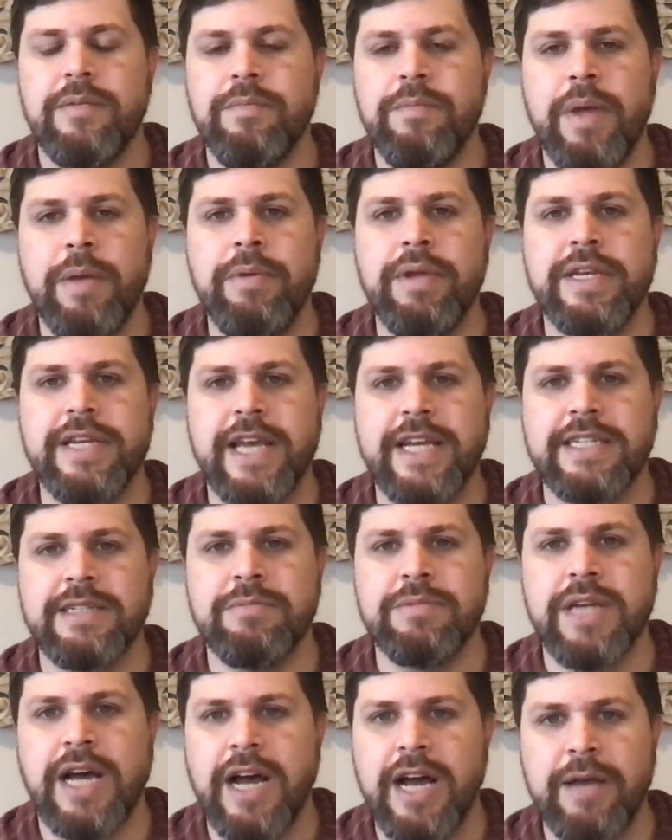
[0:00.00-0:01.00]
maybe take
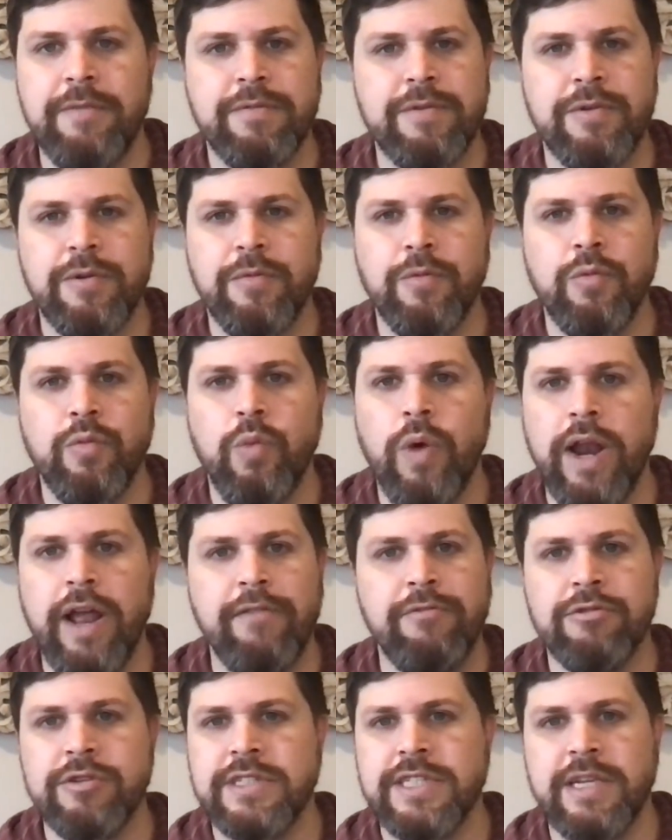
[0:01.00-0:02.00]
some time to
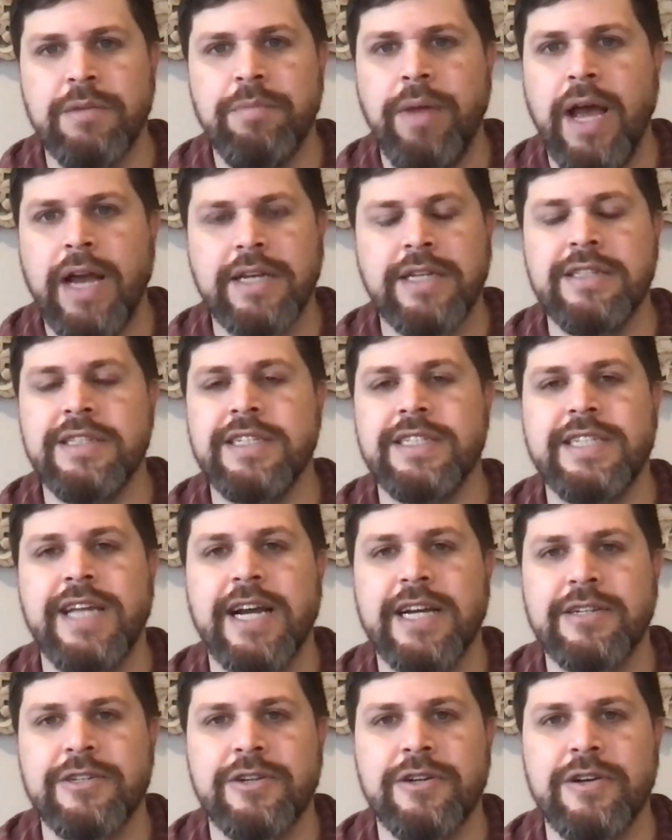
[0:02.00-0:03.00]
whatever is impacting the
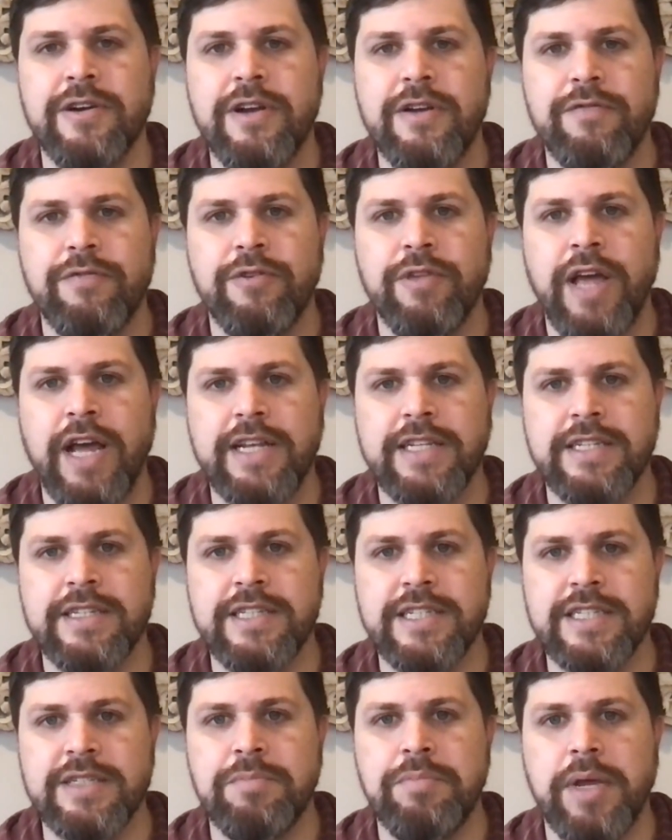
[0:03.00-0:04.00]
sector for that to
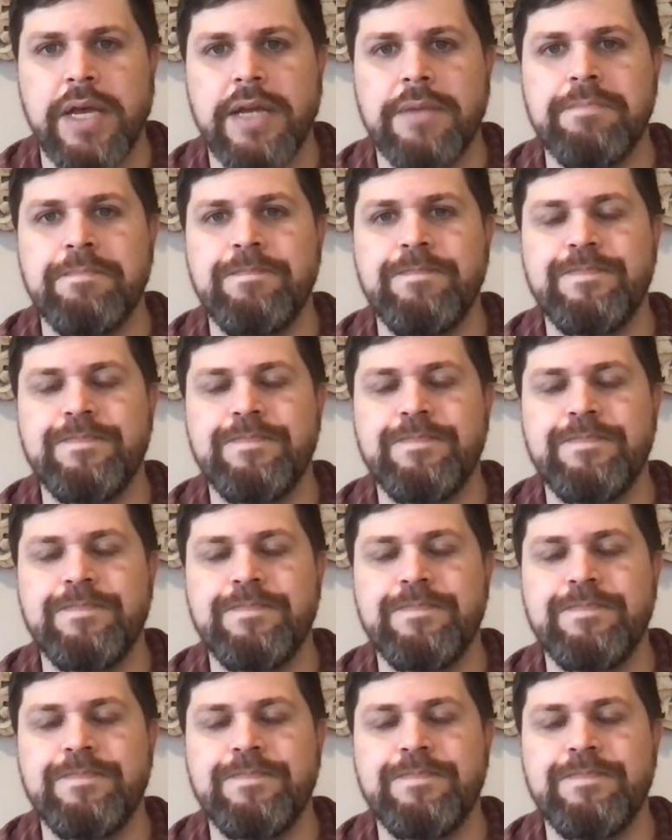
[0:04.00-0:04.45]
dissipate.